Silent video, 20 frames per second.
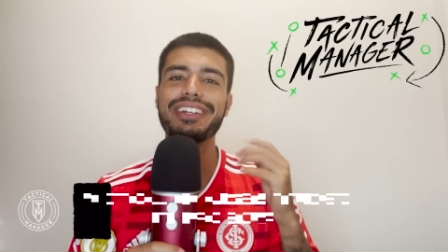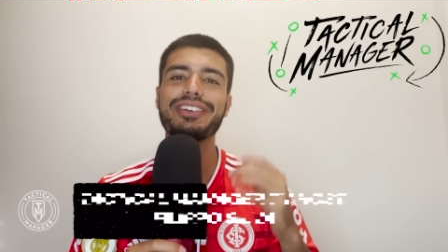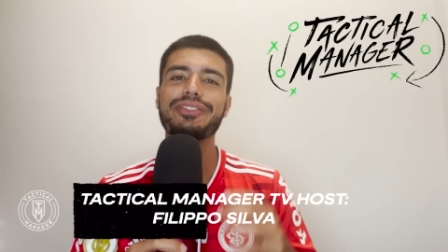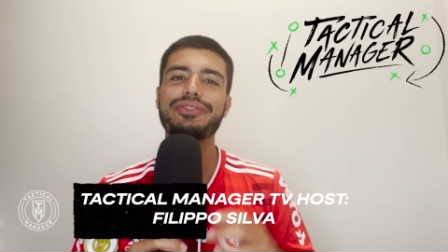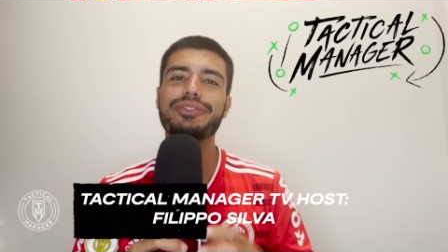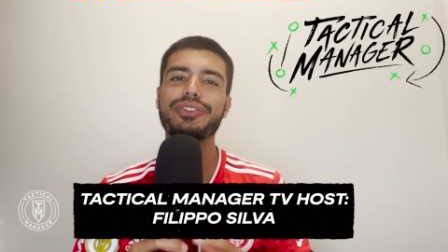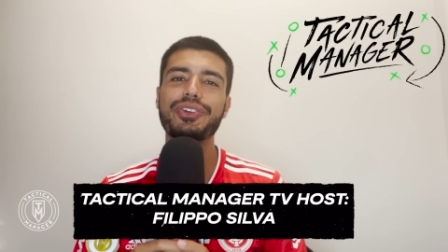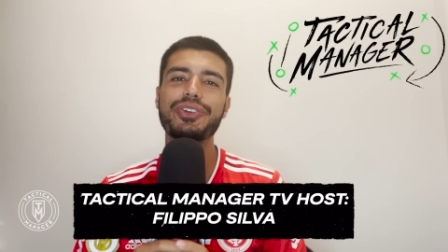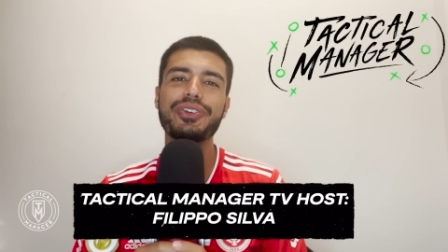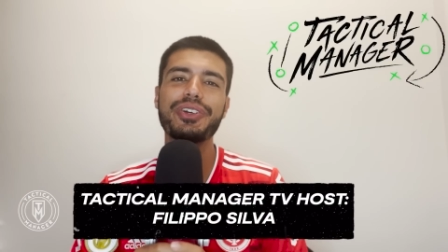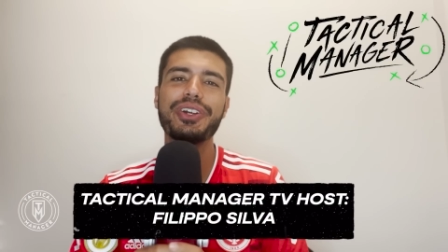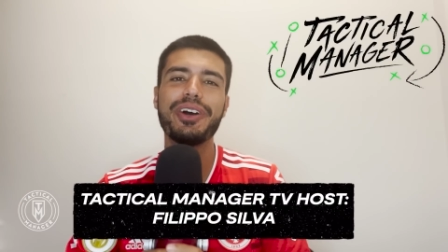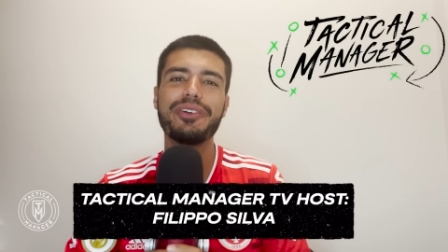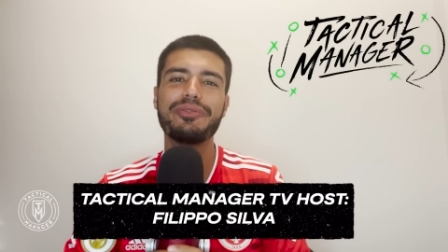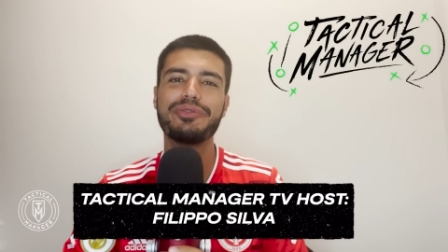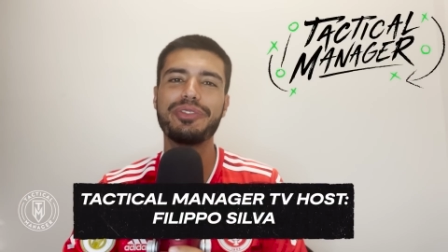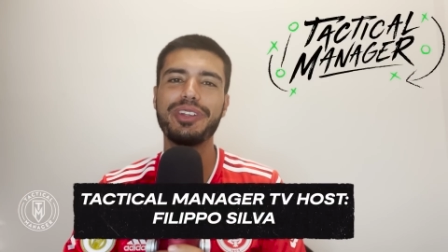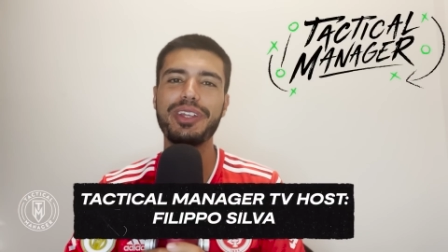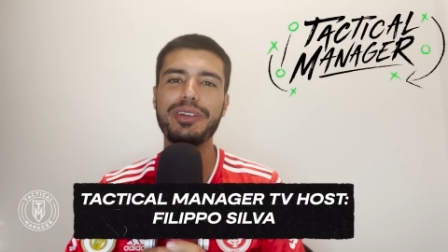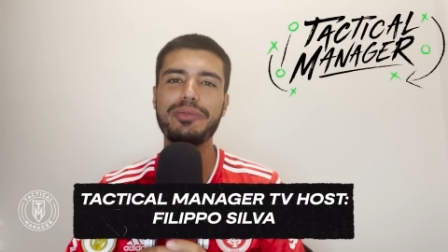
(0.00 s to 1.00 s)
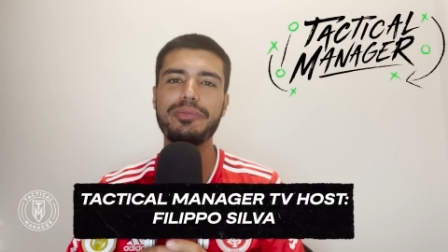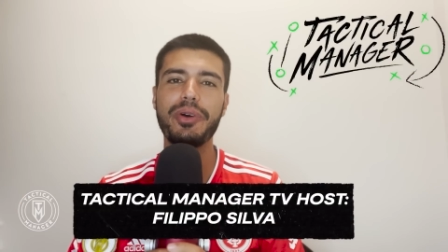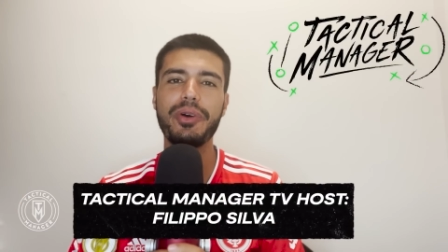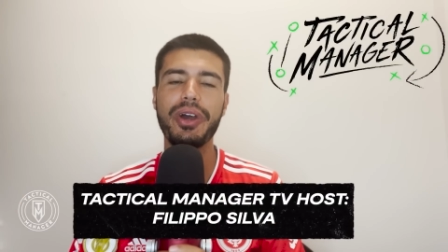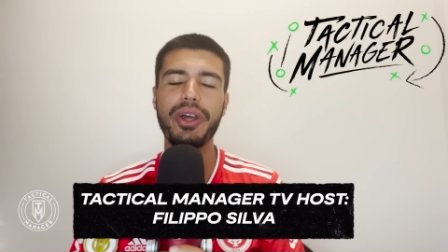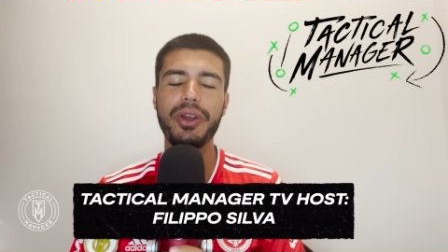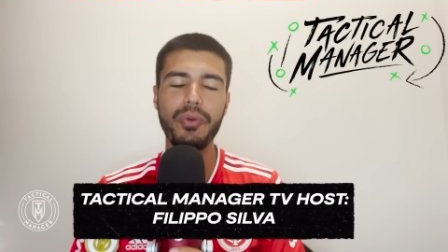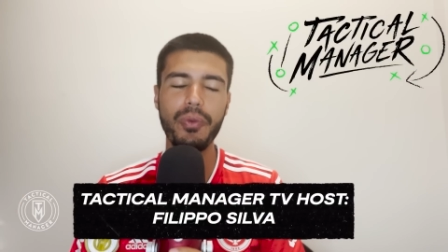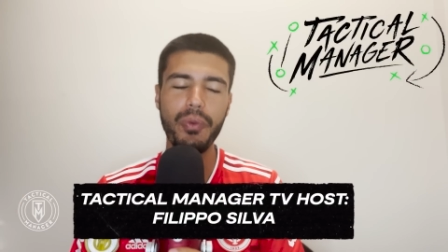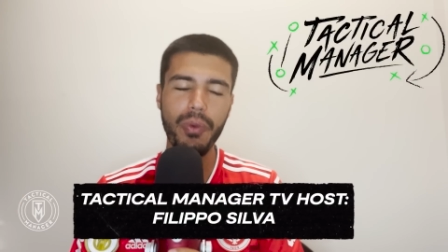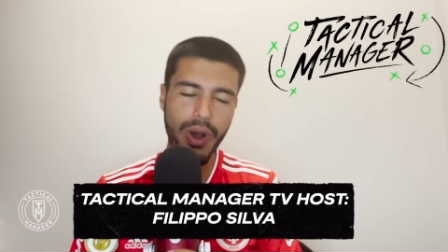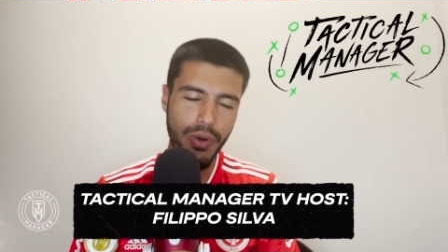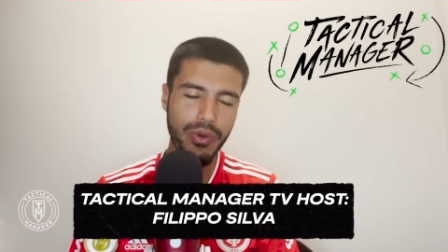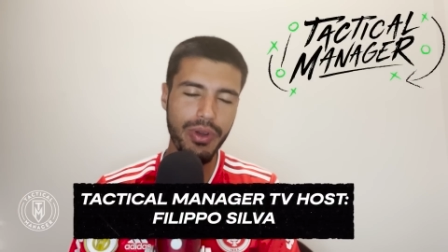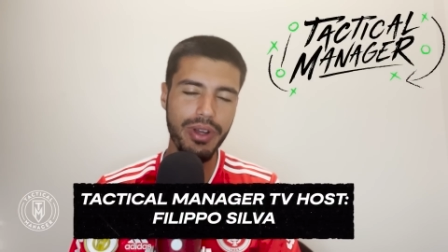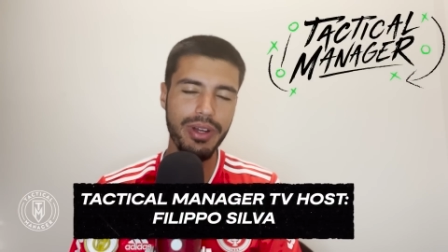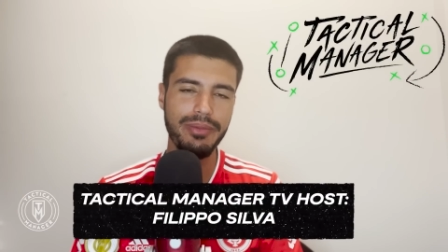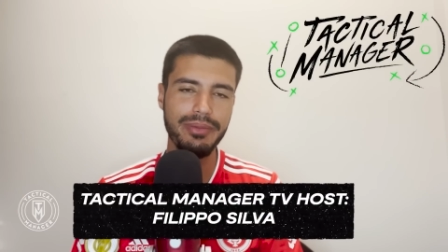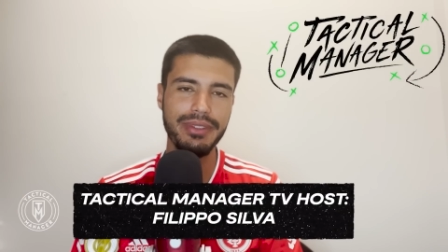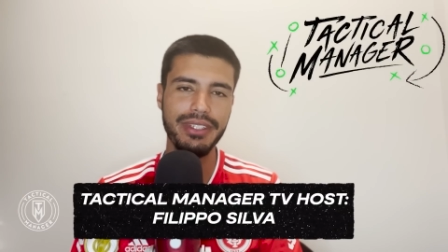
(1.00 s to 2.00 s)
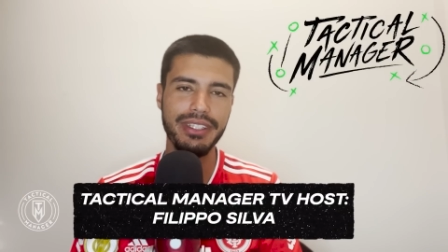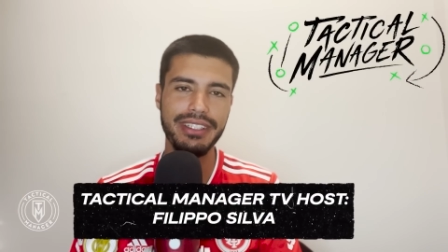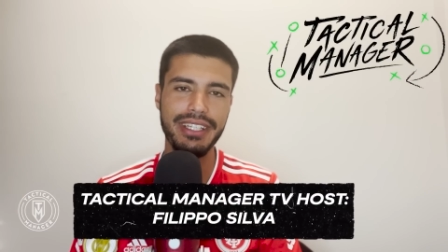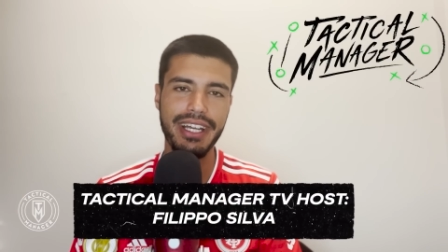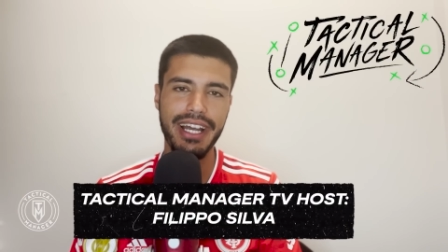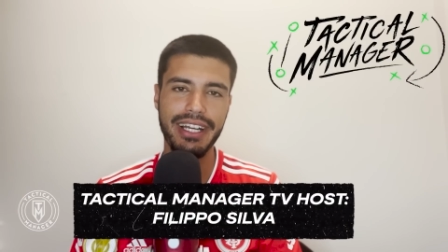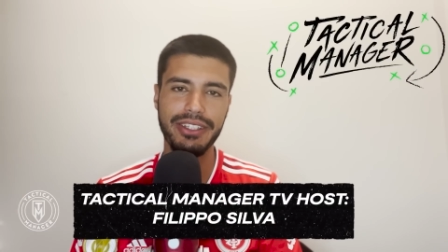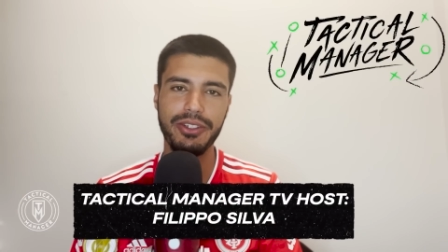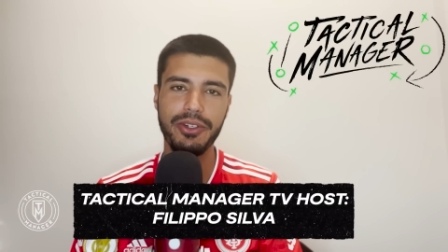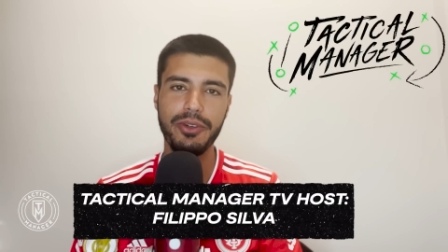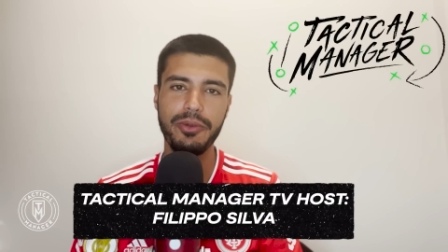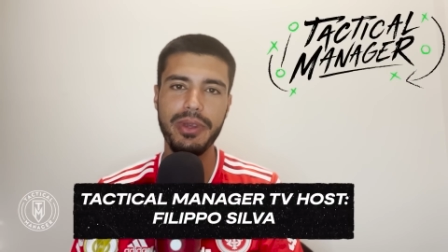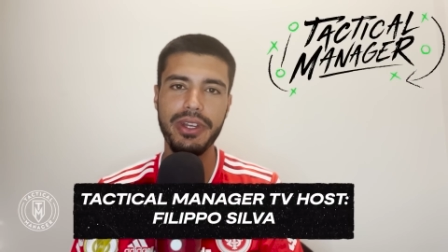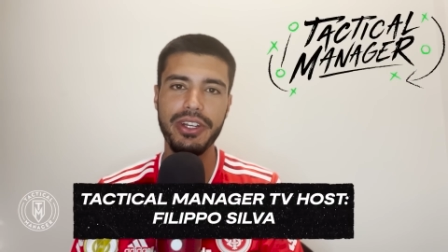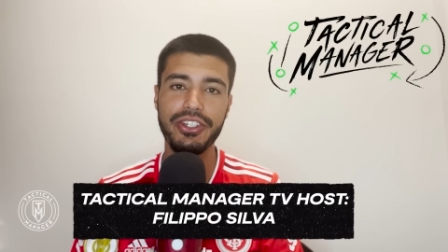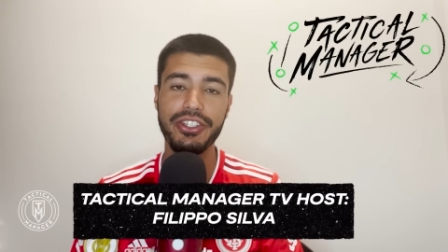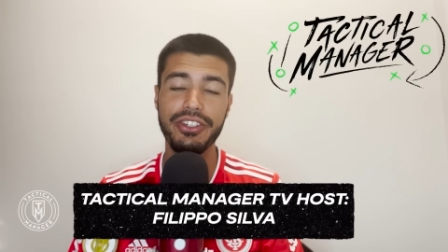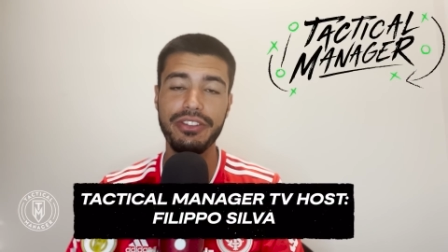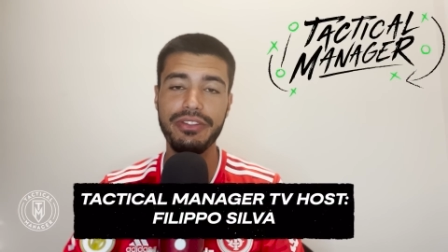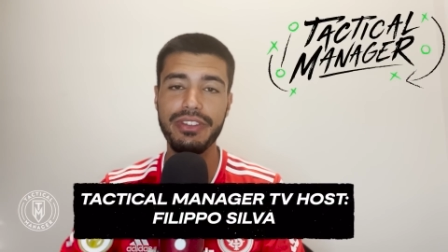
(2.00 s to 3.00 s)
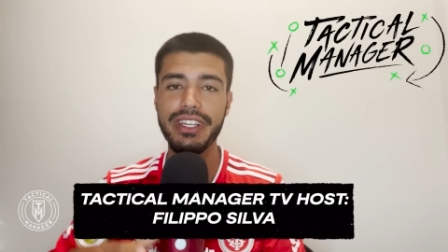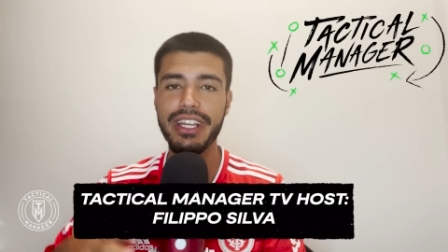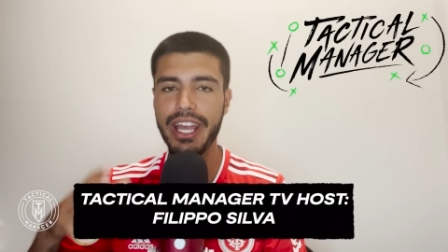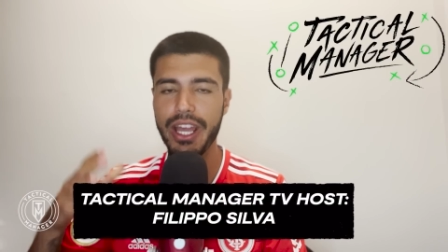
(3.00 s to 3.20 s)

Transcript: if you're new here, I'm Filippo, and welcome to Tactical Manager TV,